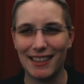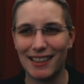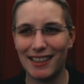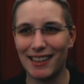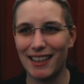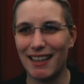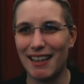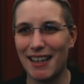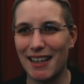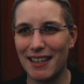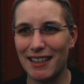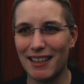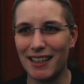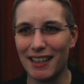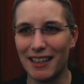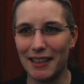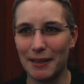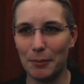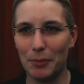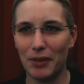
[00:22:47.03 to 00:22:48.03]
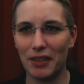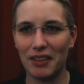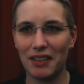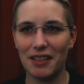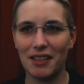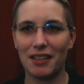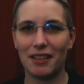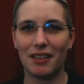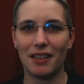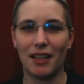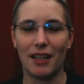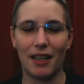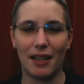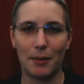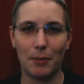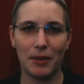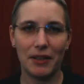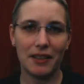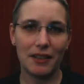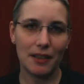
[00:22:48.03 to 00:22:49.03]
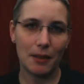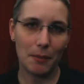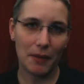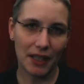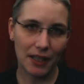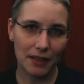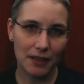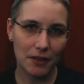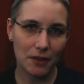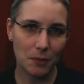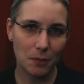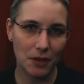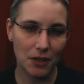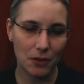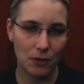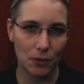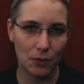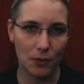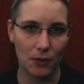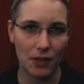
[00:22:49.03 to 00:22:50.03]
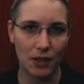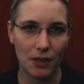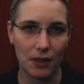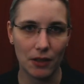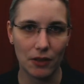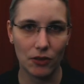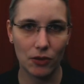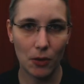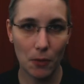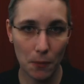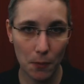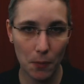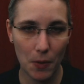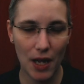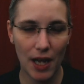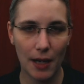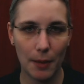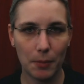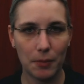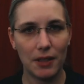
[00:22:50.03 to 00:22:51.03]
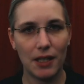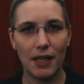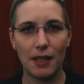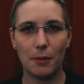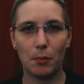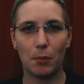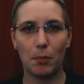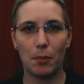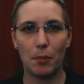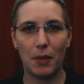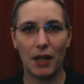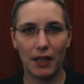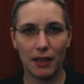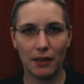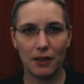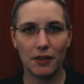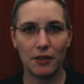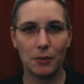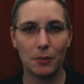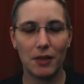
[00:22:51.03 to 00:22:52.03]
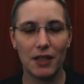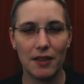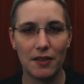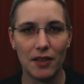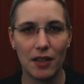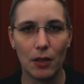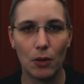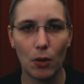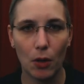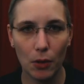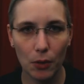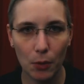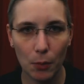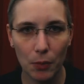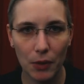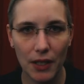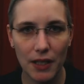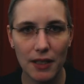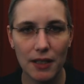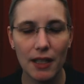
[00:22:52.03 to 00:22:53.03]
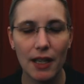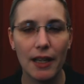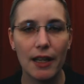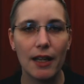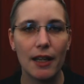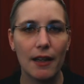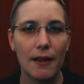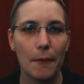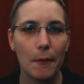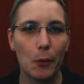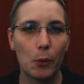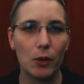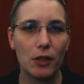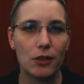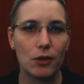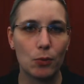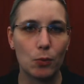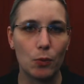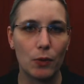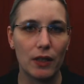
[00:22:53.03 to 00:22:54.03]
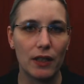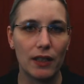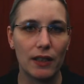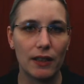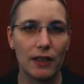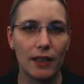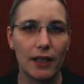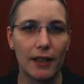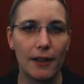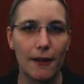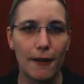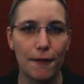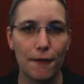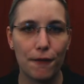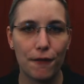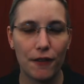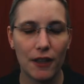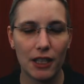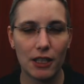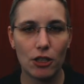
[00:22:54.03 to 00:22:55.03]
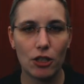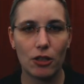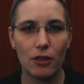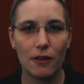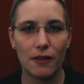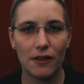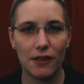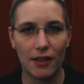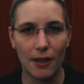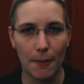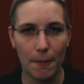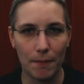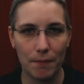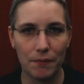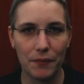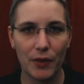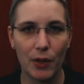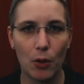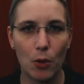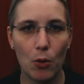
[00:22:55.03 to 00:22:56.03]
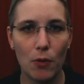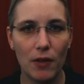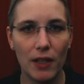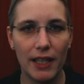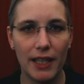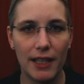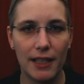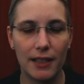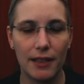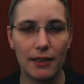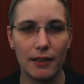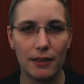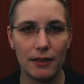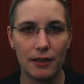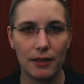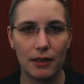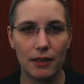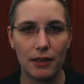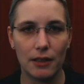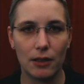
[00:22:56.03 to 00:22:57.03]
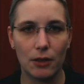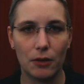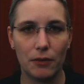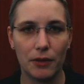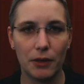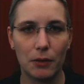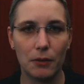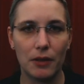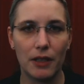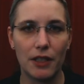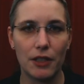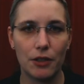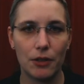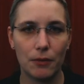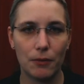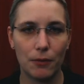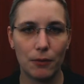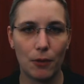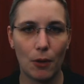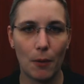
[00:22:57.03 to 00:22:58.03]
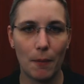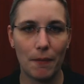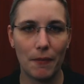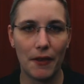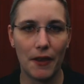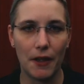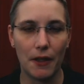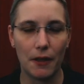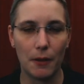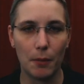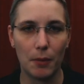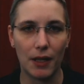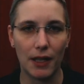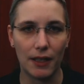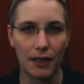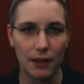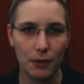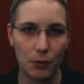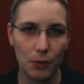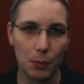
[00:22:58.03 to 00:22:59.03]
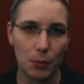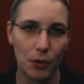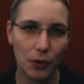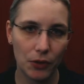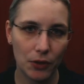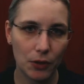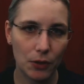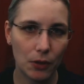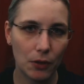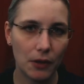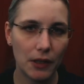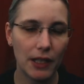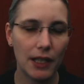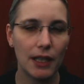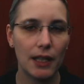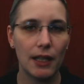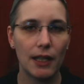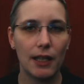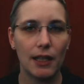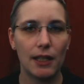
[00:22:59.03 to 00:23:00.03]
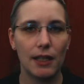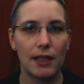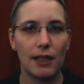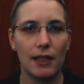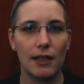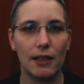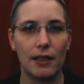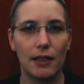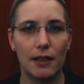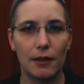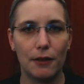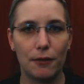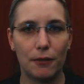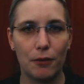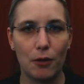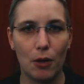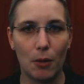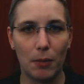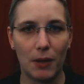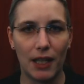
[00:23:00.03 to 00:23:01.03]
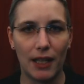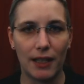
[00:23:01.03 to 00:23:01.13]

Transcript: is I, I built uh, I built in a mechanism into the software update mechanism inside Octoprint, which will uh, fetch some overlay uh, configuration from the plugin repository uh, for